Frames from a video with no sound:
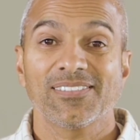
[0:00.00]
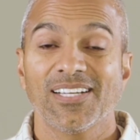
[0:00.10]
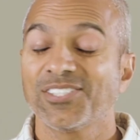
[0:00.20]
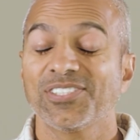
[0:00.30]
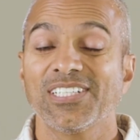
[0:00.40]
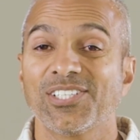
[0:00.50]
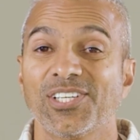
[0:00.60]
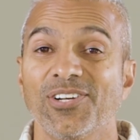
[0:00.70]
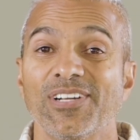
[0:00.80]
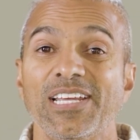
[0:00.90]
not just
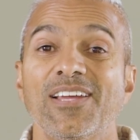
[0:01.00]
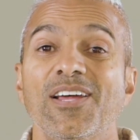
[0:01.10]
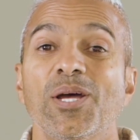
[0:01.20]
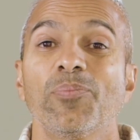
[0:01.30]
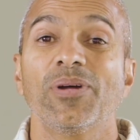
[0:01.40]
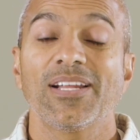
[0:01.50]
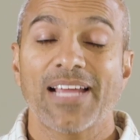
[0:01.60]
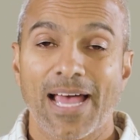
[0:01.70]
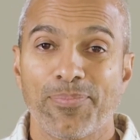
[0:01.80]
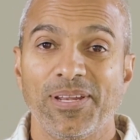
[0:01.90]
insecurity, but
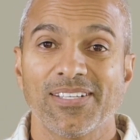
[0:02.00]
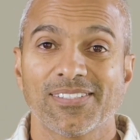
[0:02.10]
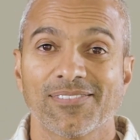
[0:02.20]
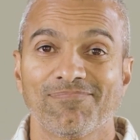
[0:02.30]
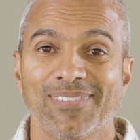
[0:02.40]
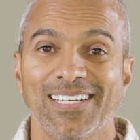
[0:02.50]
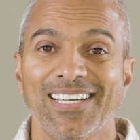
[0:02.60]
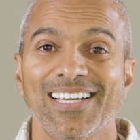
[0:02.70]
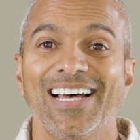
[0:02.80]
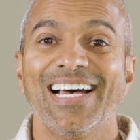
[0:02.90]
unhappiness,
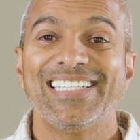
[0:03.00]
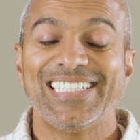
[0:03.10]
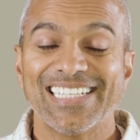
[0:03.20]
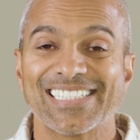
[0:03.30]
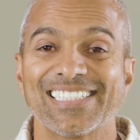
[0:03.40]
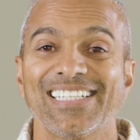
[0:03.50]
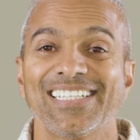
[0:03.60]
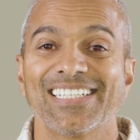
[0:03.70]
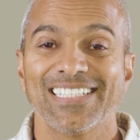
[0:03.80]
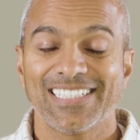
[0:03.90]
a
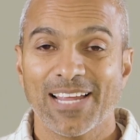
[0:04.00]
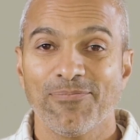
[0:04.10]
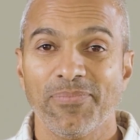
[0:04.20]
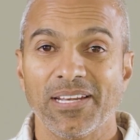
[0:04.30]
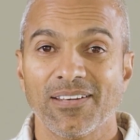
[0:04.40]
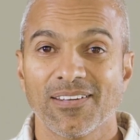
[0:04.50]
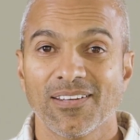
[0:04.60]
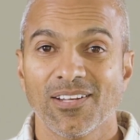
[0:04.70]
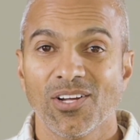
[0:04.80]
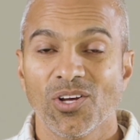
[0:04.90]
discontentment
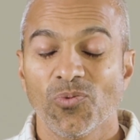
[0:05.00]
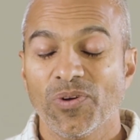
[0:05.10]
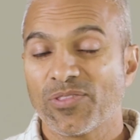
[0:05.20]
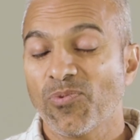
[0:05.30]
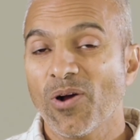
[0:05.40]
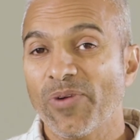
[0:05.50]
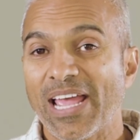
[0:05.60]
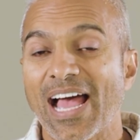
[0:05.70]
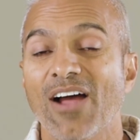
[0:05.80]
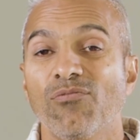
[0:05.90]
with what we
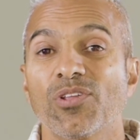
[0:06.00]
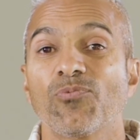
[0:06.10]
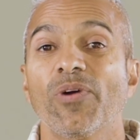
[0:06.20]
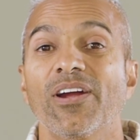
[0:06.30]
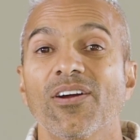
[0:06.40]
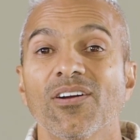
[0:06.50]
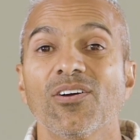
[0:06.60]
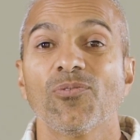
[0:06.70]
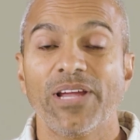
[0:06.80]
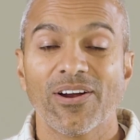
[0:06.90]
have, with where
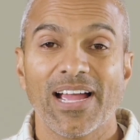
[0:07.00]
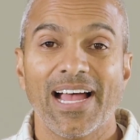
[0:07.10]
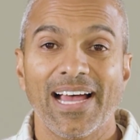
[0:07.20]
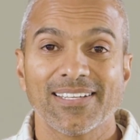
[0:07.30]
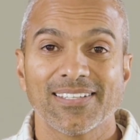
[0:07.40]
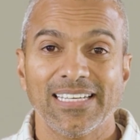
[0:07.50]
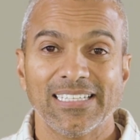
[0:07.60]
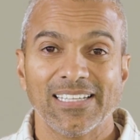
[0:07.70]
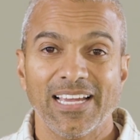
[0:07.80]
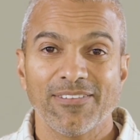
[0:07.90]
we are at
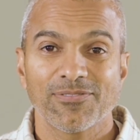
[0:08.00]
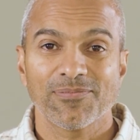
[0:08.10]
in life.